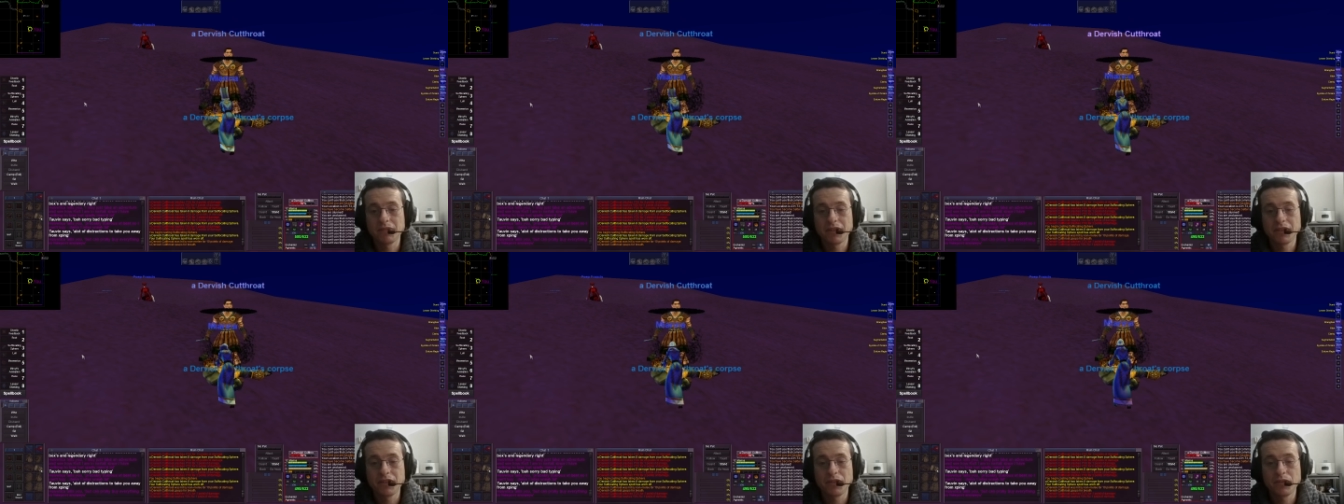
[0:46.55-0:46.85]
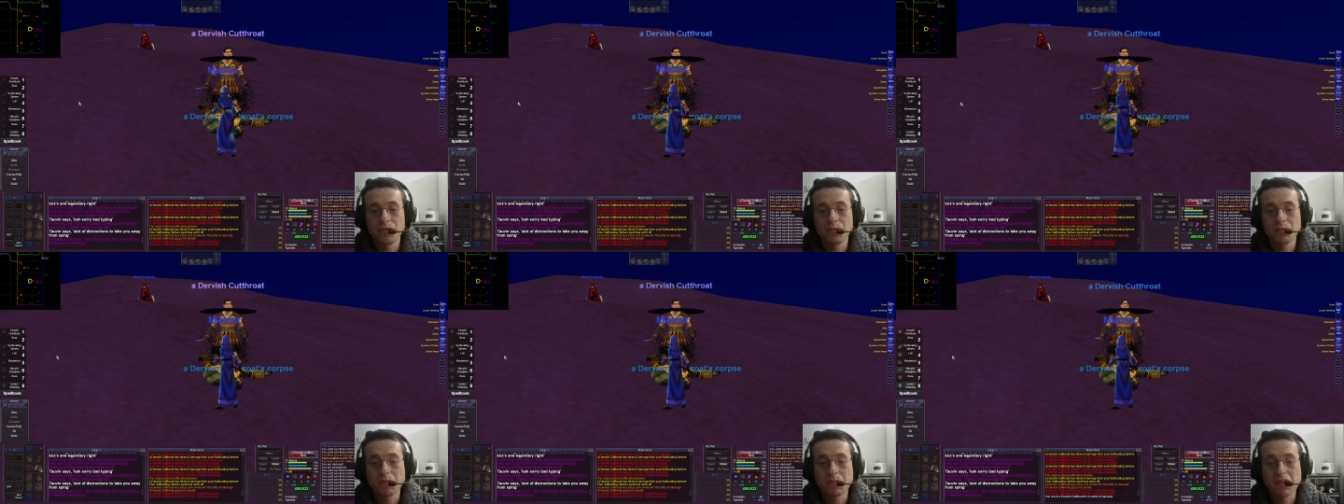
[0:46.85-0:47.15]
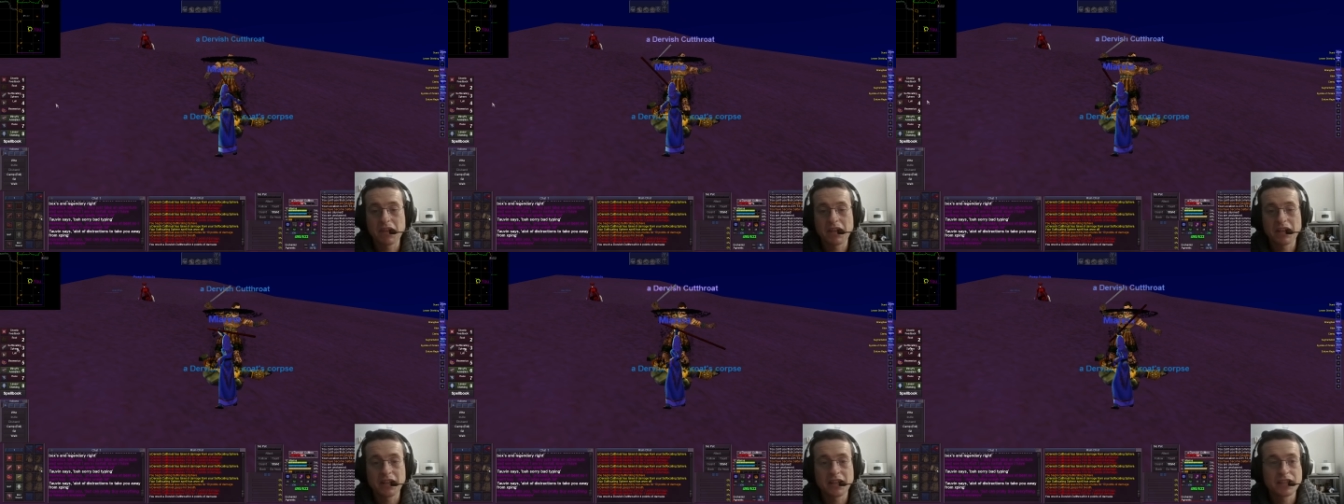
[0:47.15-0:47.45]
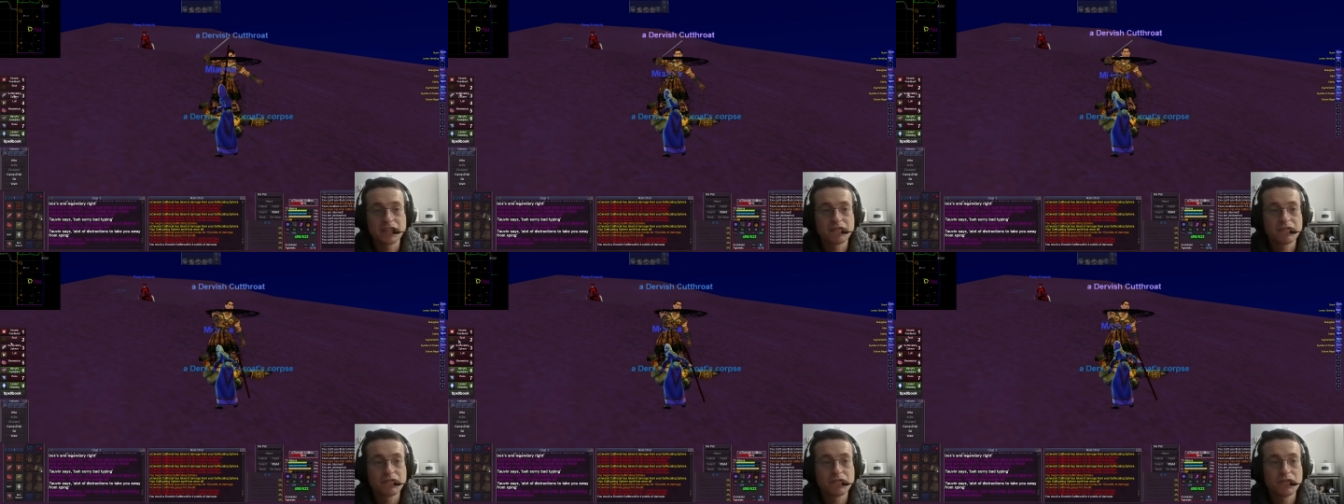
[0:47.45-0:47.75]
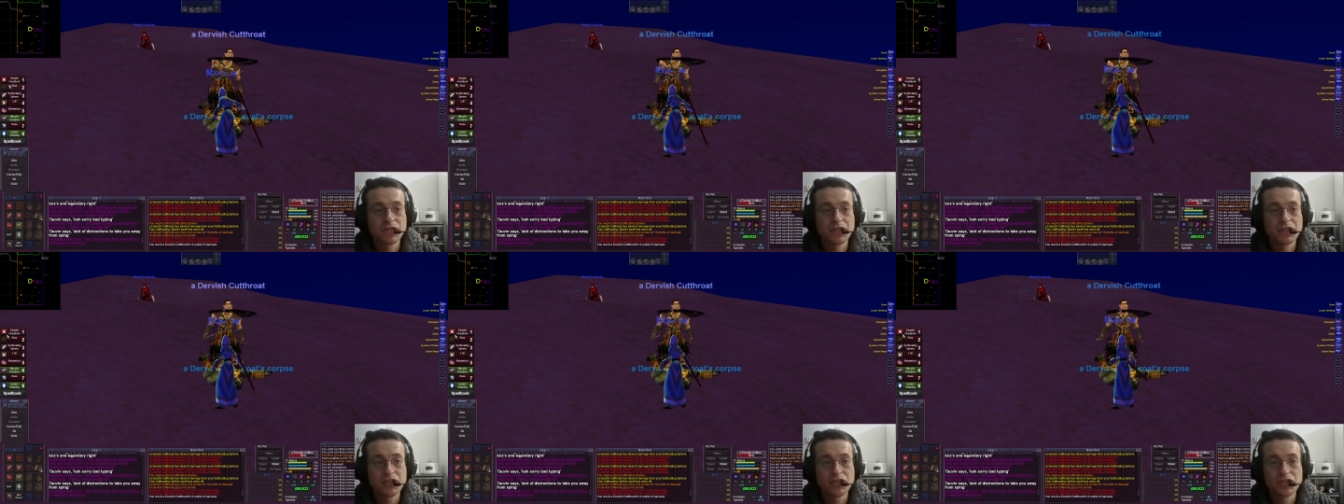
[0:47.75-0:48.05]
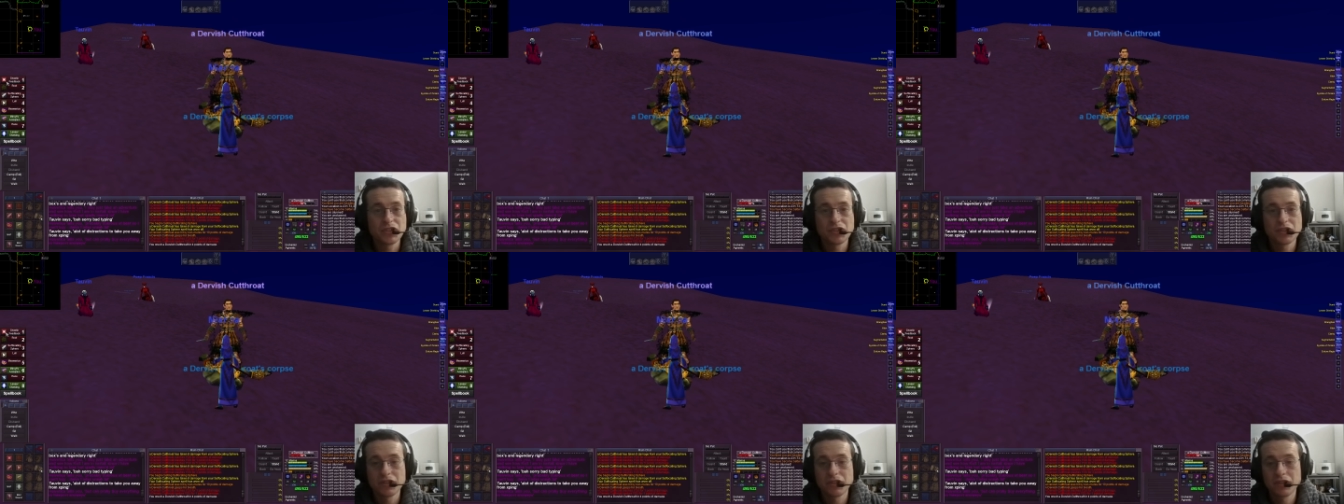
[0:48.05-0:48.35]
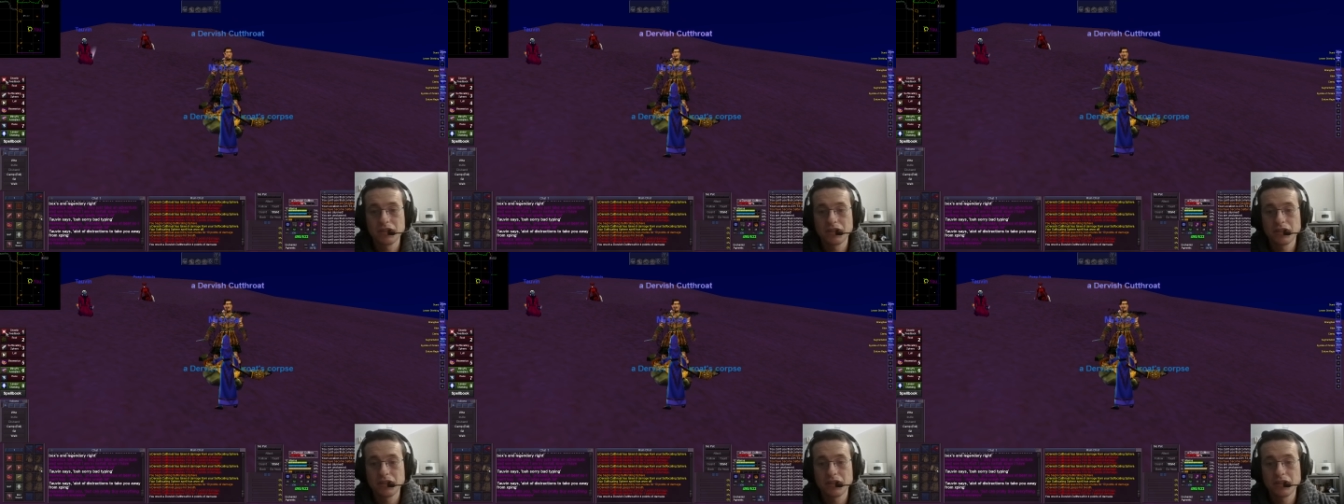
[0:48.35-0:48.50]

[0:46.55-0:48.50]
Although when my mana gets fullish,